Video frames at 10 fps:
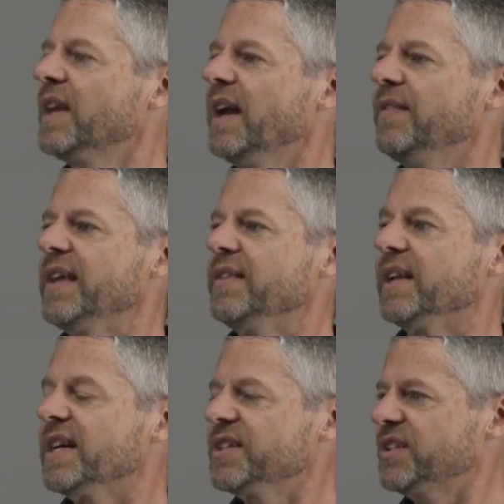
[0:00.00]
And then the
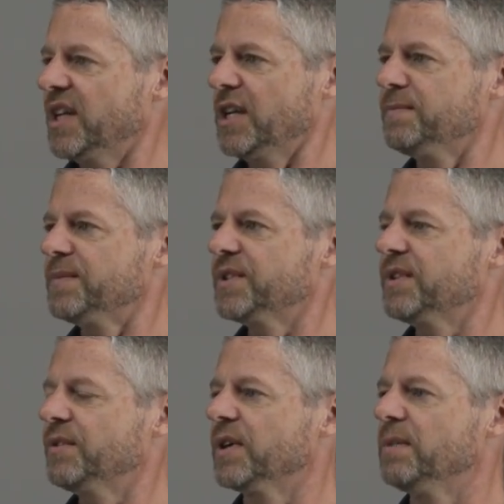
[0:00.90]
last
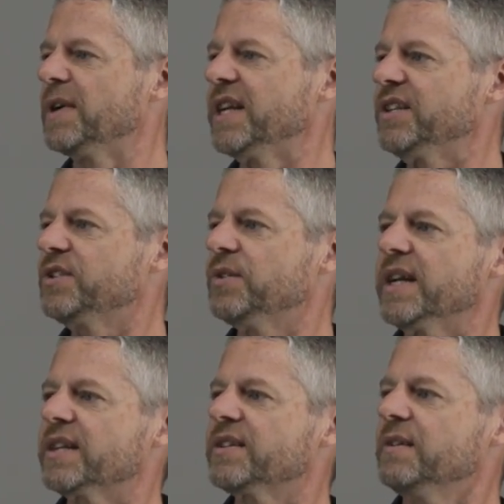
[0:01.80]
terms, we've got minus
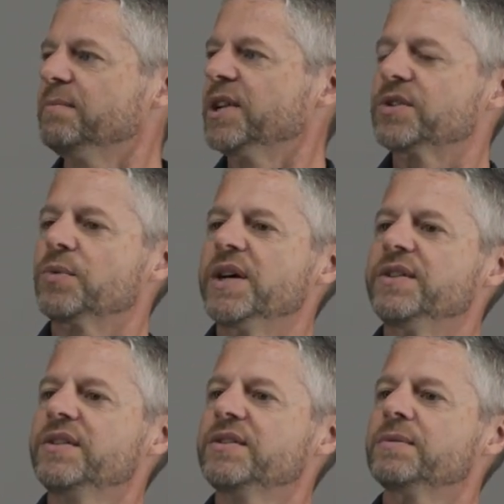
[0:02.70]
2x and plus
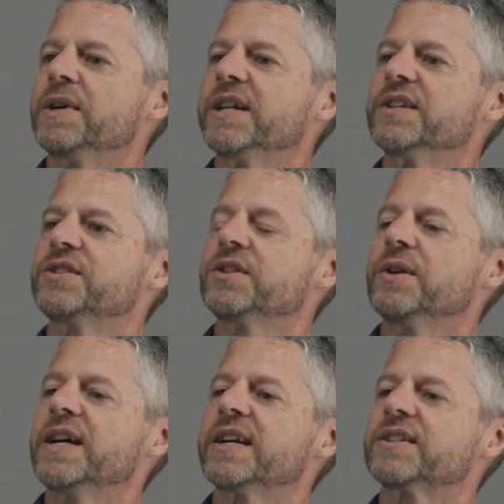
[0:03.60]
1, so minus
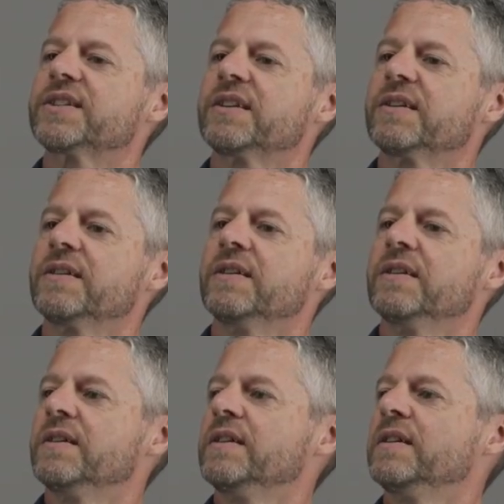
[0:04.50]
2x.
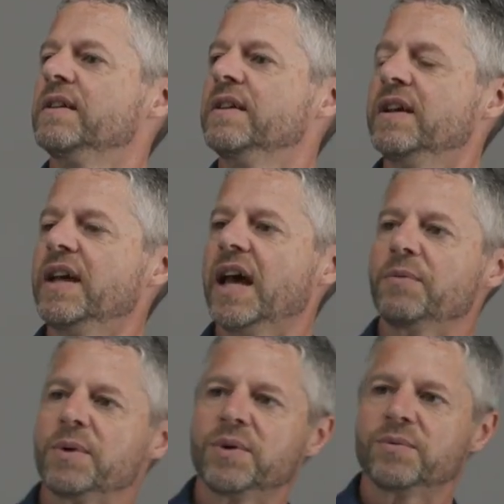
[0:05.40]
And
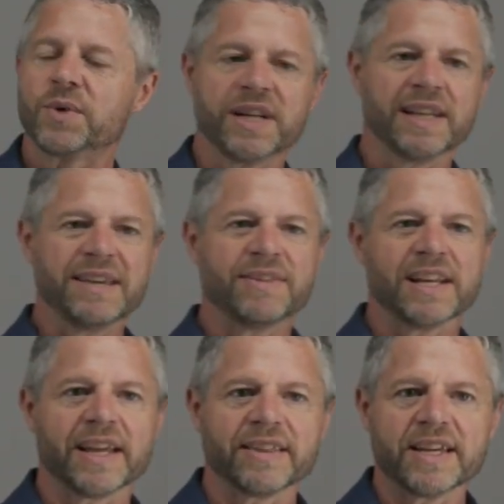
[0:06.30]
we wouldn't want to leave it
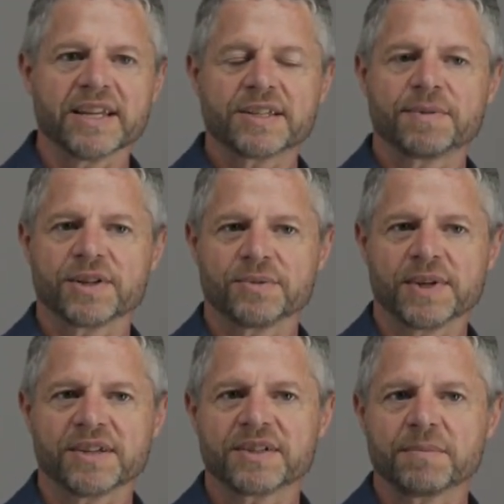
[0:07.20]
like this because we
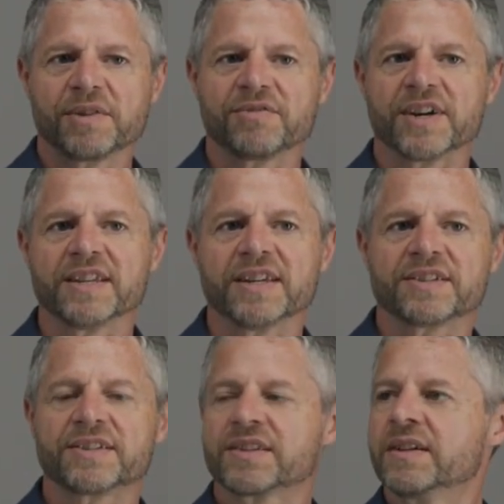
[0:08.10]
can simplify
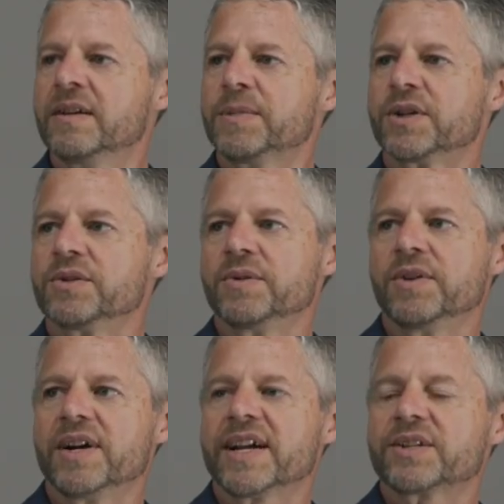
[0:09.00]
this because we've
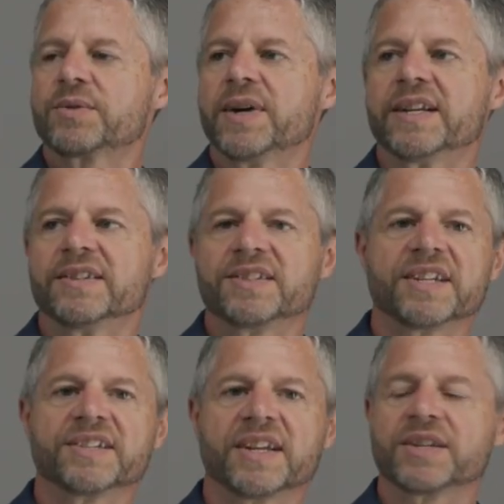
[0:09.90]
got x squared and
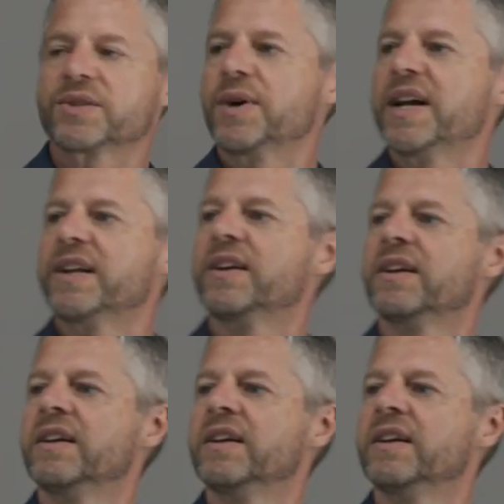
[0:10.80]
6x squared.